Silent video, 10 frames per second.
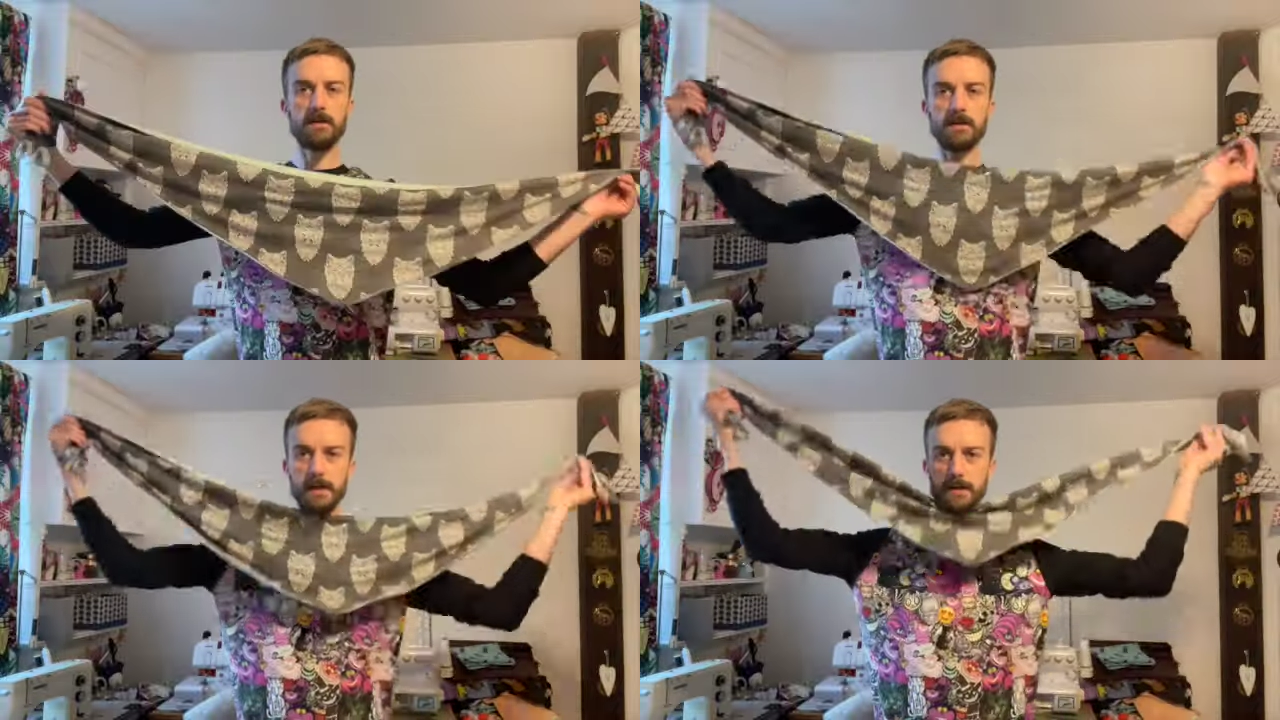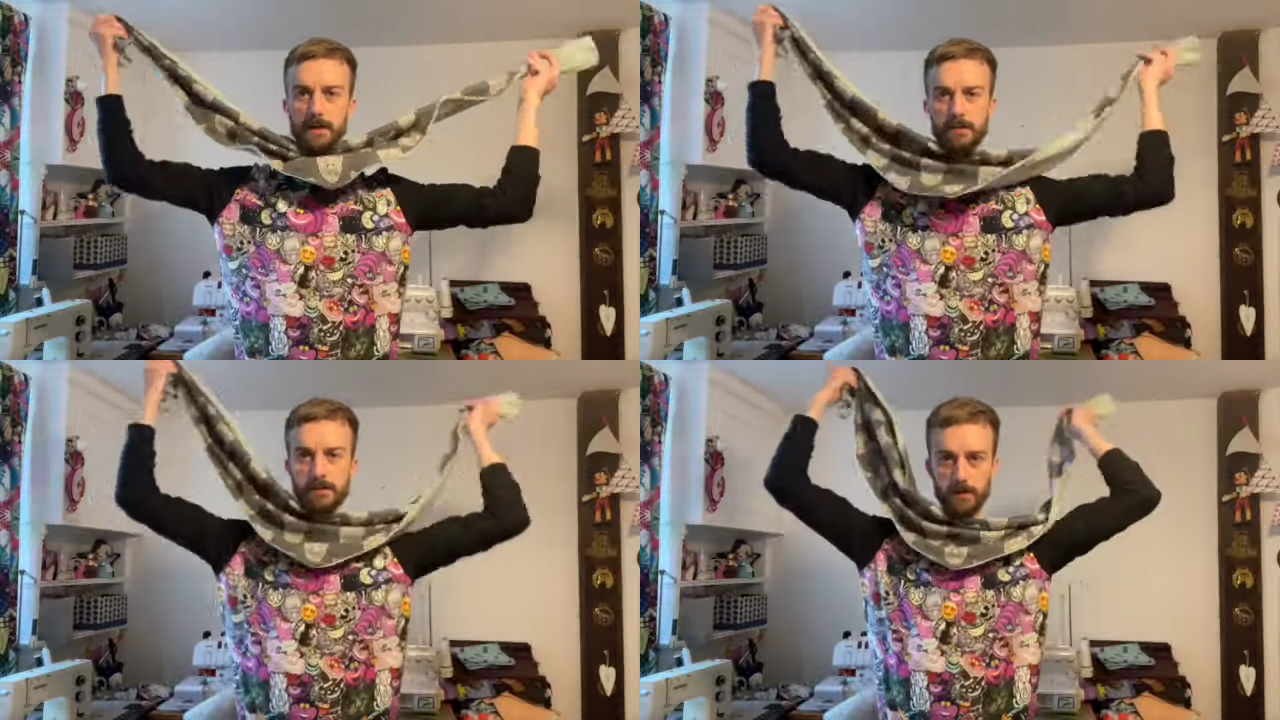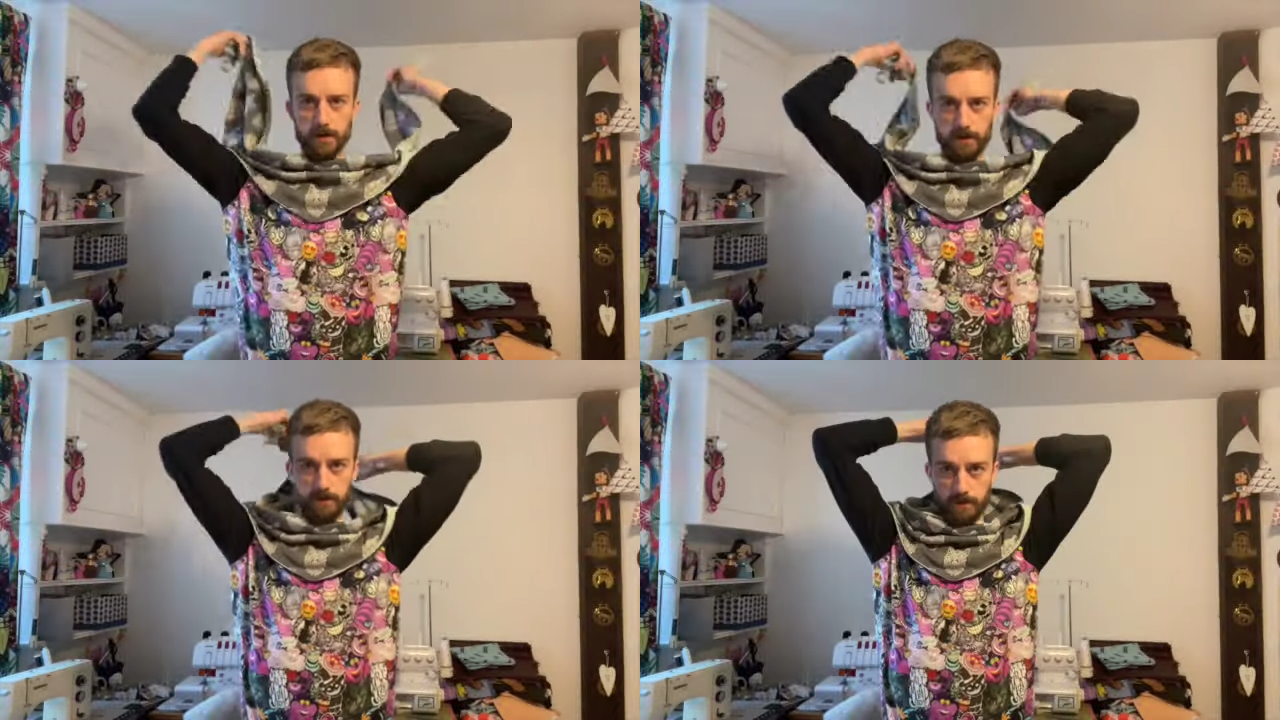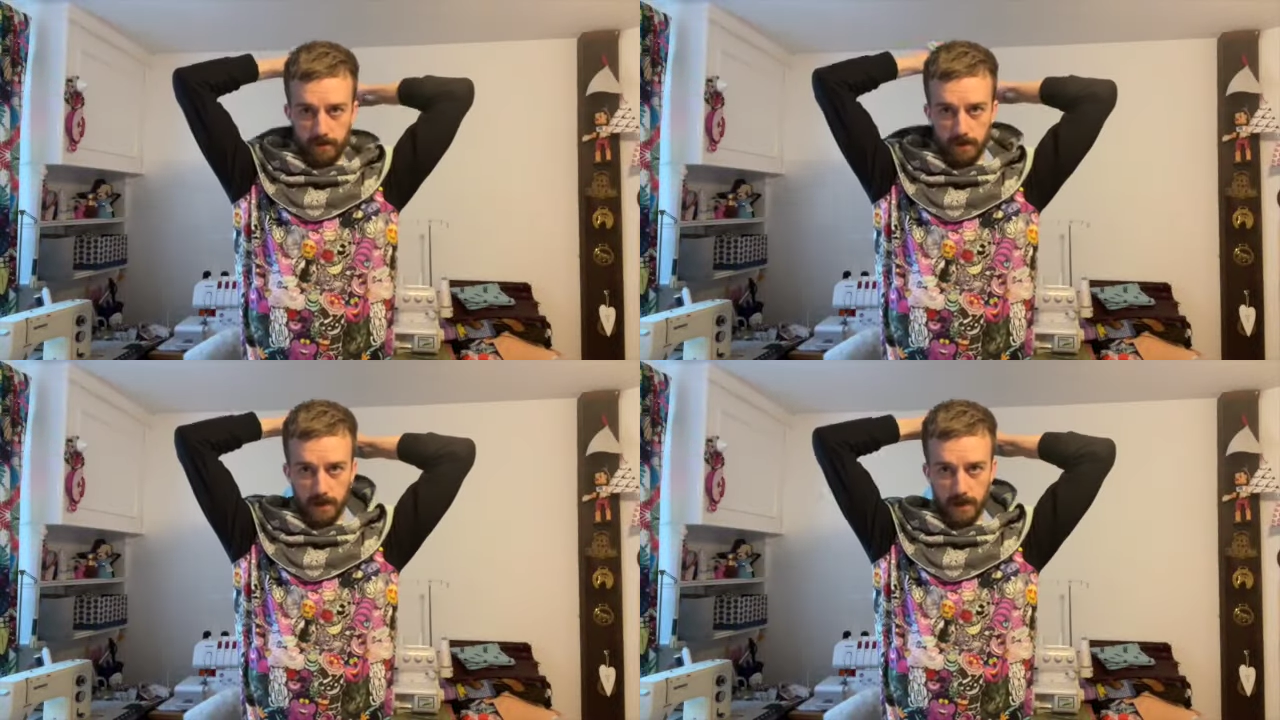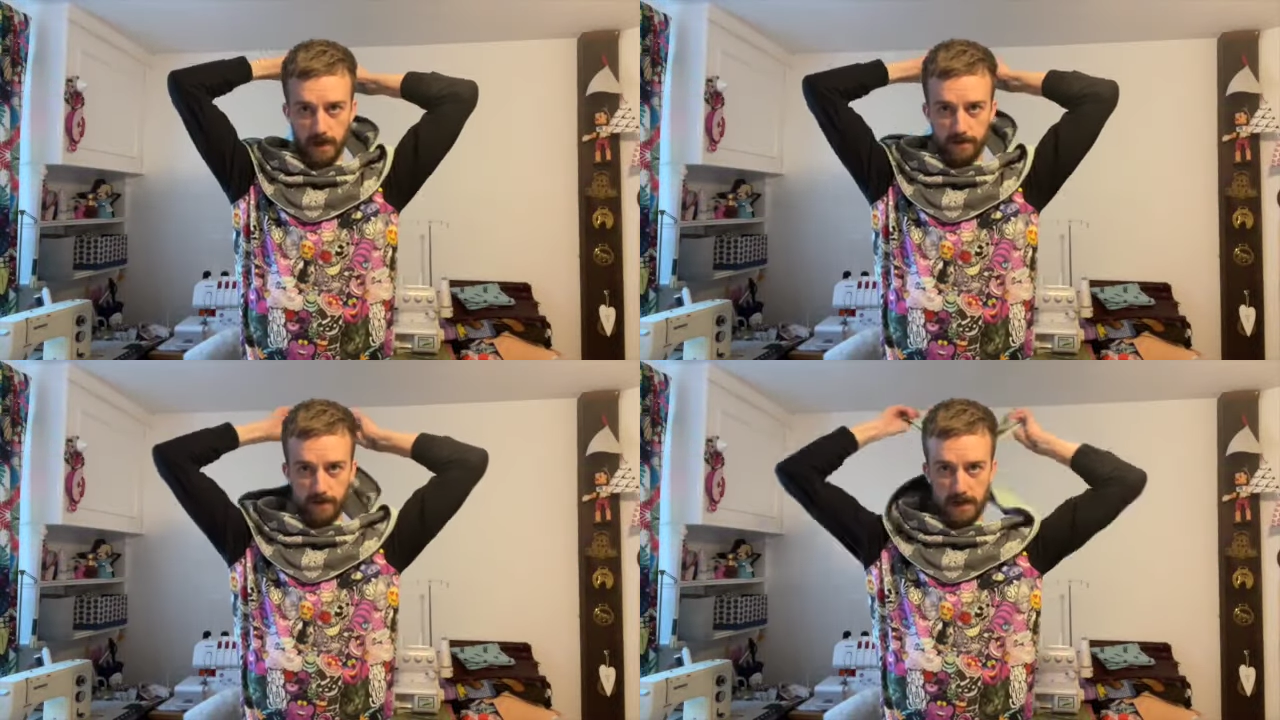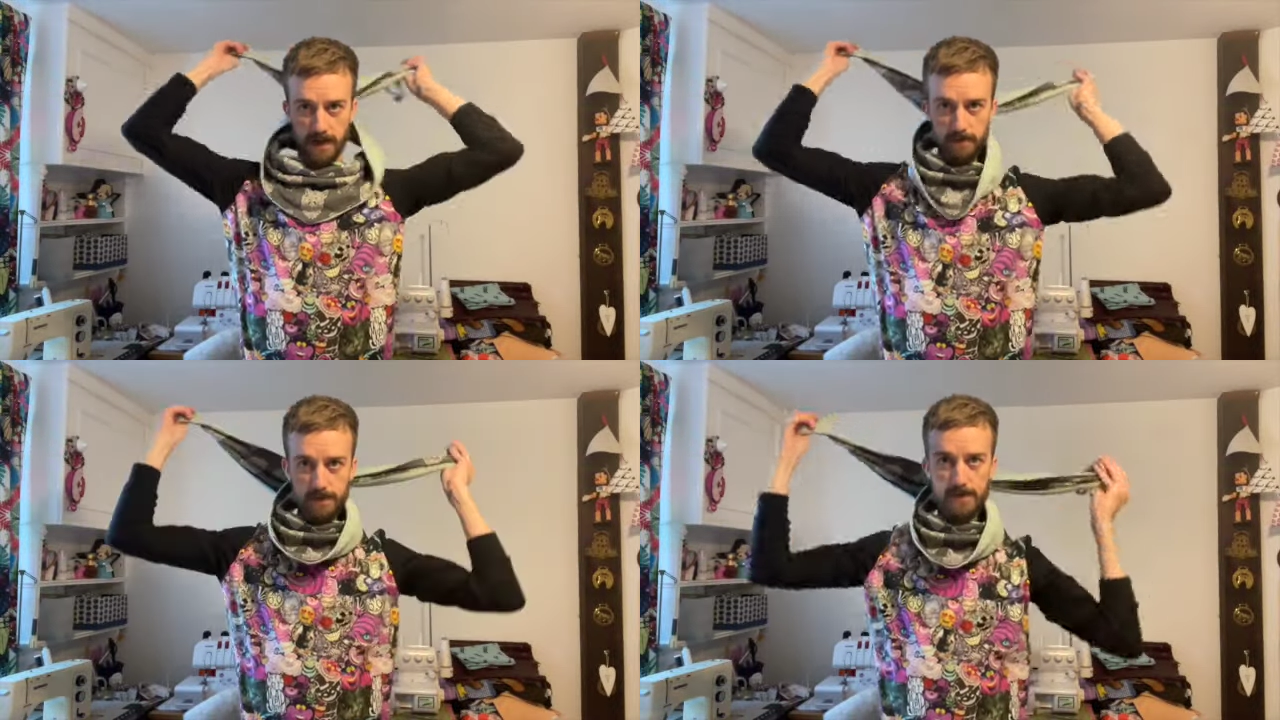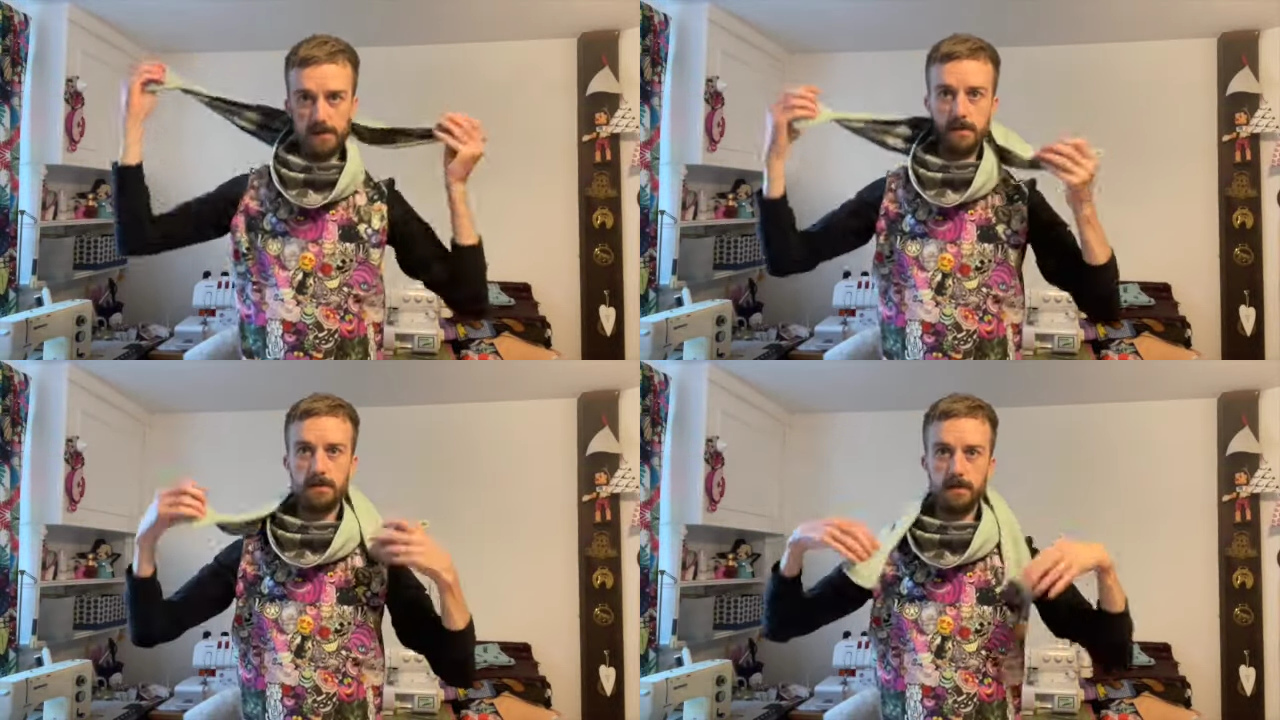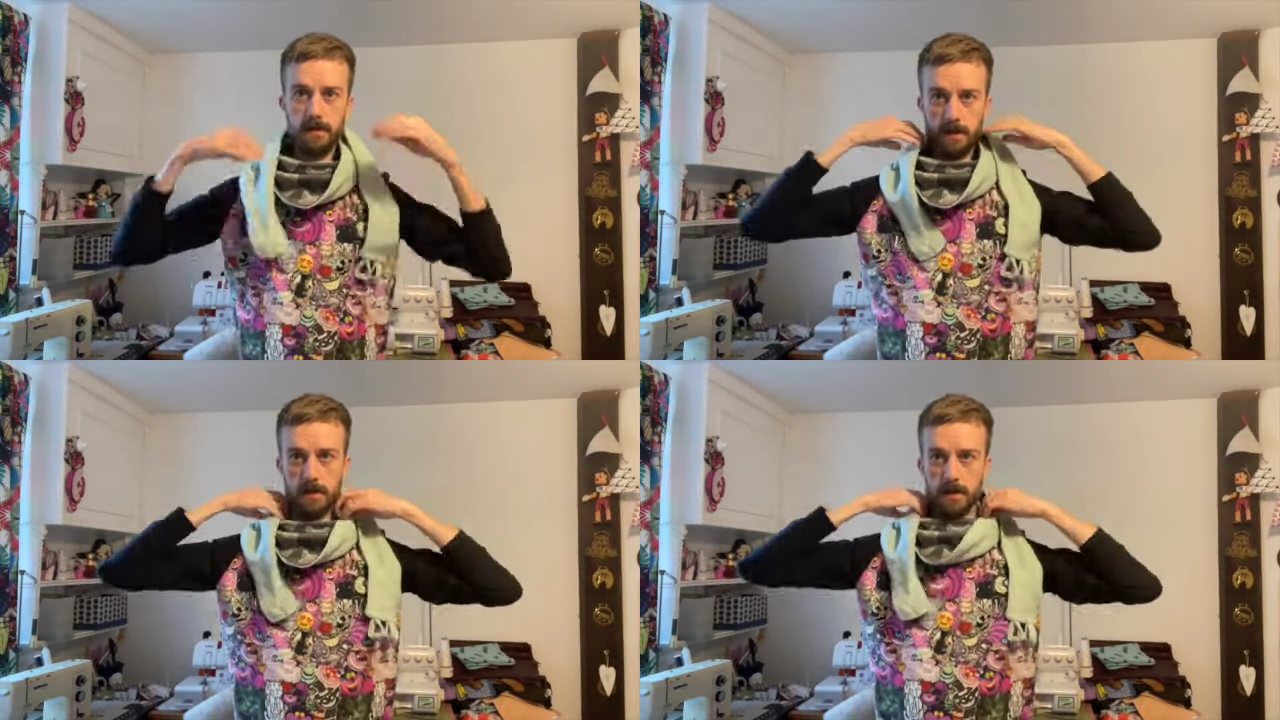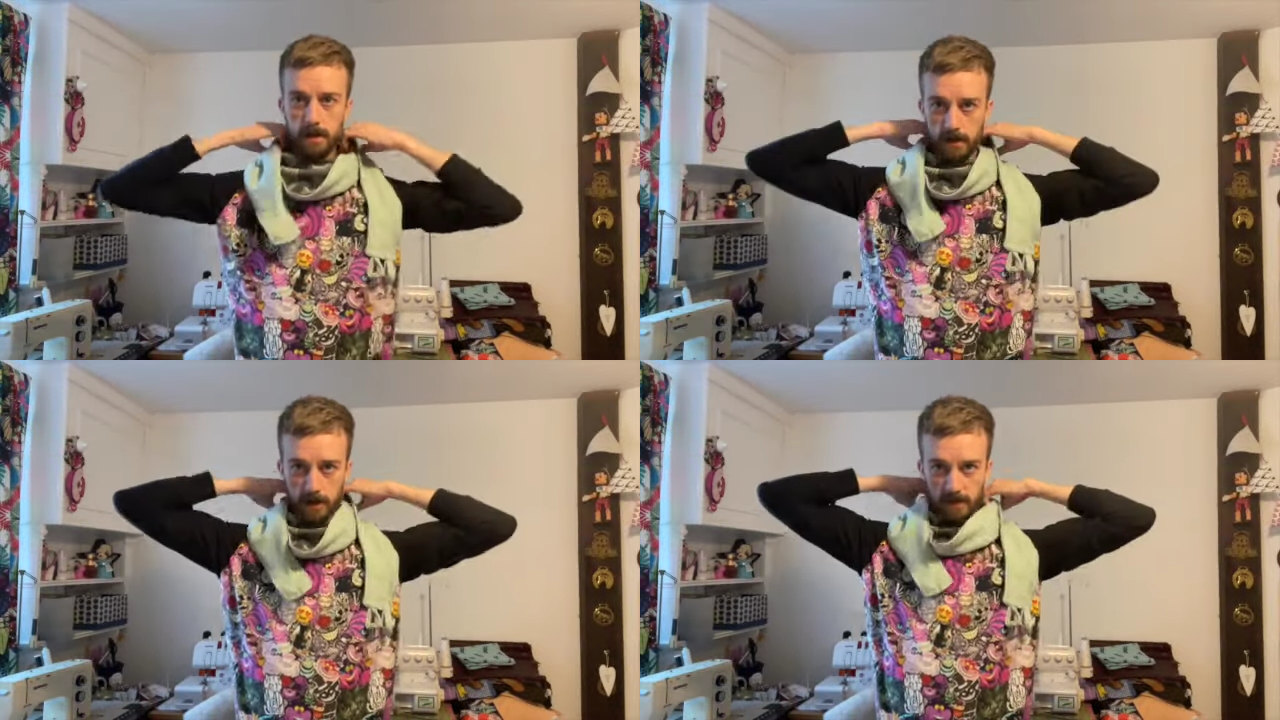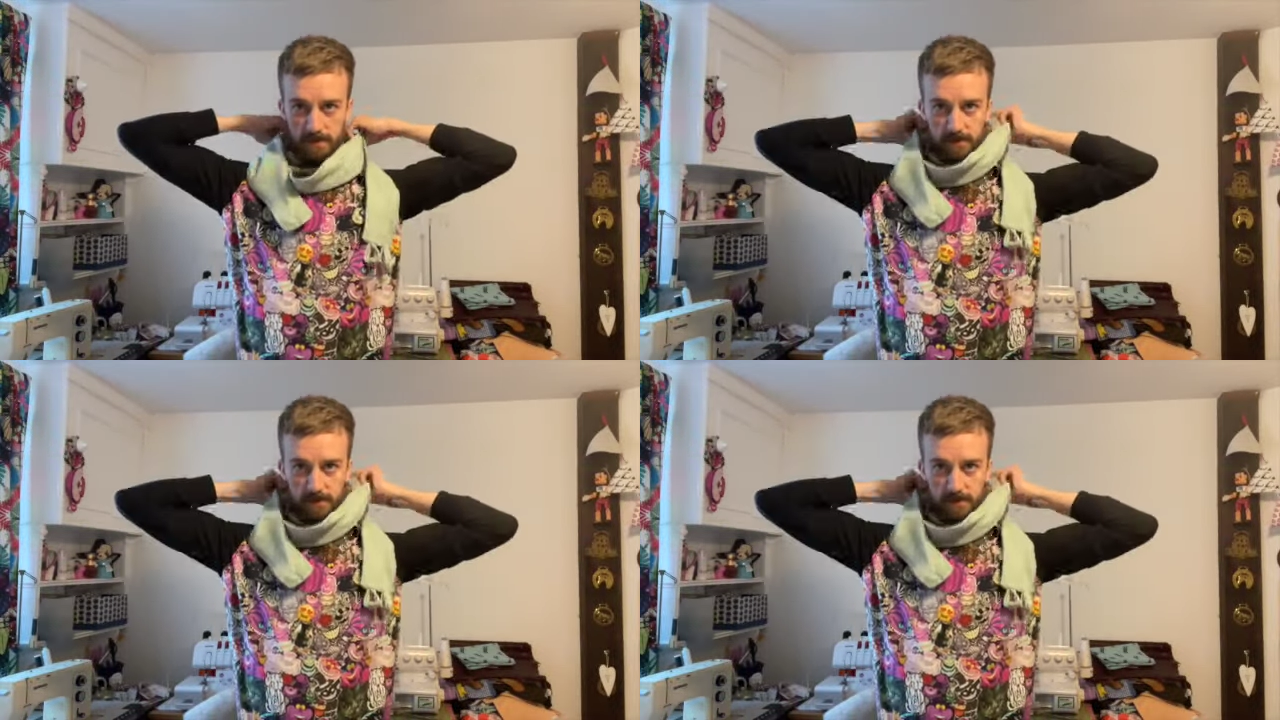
It goes on, overlaps, comes